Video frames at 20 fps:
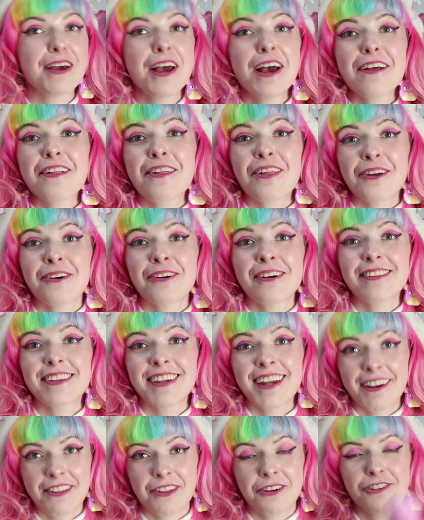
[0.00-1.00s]
So the
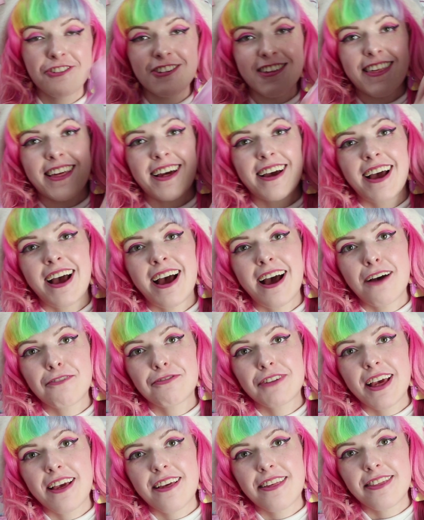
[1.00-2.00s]
next cushions that I have
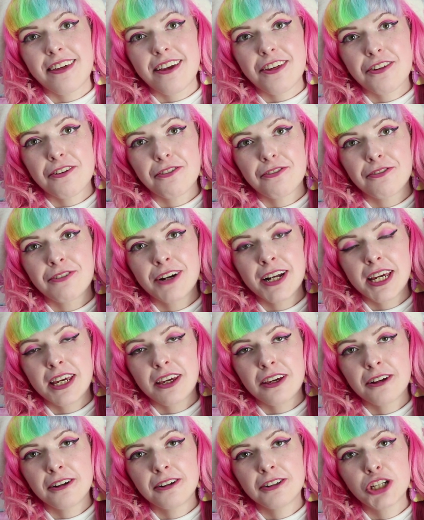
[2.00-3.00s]
is this really
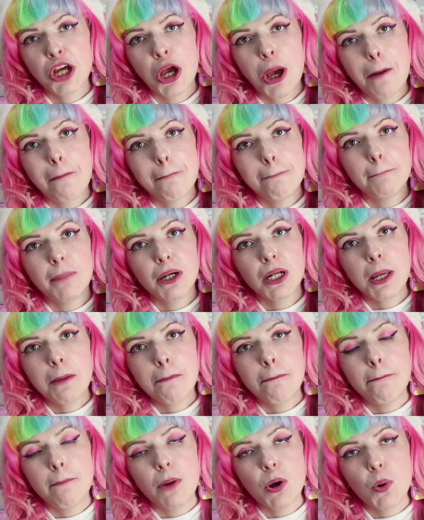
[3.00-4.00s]
cute bunny
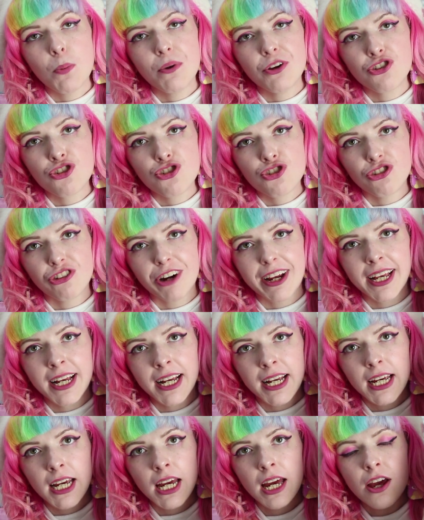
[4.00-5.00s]
booba
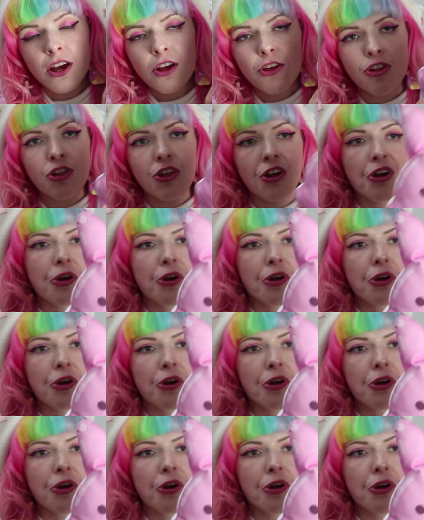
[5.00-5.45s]
drink. So